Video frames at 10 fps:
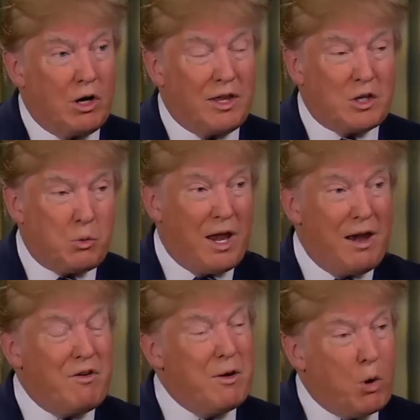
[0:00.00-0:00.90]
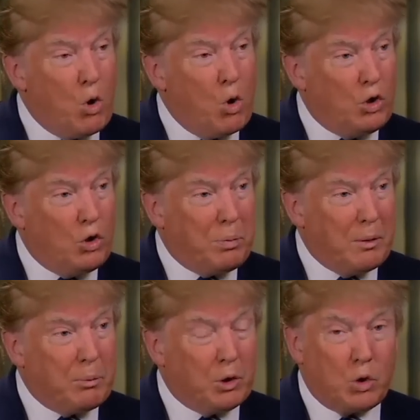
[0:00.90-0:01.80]
That's why every poll you
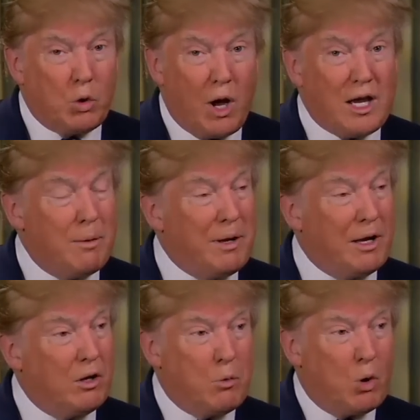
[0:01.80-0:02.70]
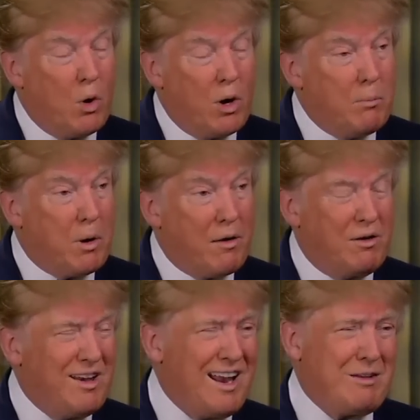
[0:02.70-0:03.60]
people do, I come out number one by,
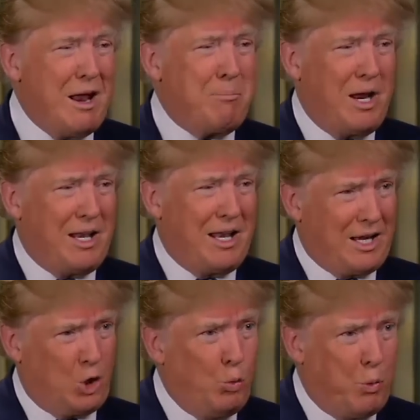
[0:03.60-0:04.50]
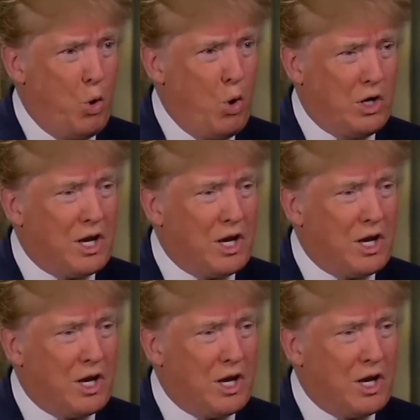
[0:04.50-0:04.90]
not by like 2 points.